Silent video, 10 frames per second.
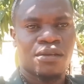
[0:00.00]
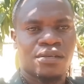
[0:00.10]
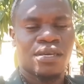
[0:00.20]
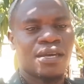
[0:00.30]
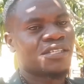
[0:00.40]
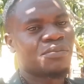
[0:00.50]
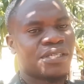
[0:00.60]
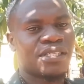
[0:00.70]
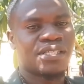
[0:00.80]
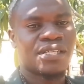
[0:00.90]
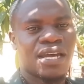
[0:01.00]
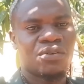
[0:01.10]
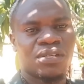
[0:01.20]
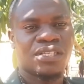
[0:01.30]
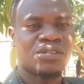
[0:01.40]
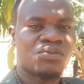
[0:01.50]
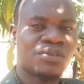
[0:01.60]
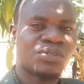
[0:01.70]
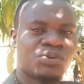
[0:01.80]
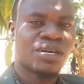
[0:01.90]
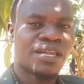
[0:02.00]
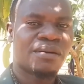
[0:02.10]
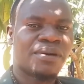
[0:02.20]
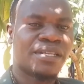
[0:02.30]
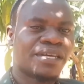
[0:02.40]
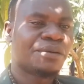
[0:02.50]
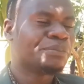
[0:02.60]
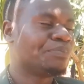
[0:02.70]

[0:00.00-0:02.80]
Yes, my sister, I wanted only to clear my name,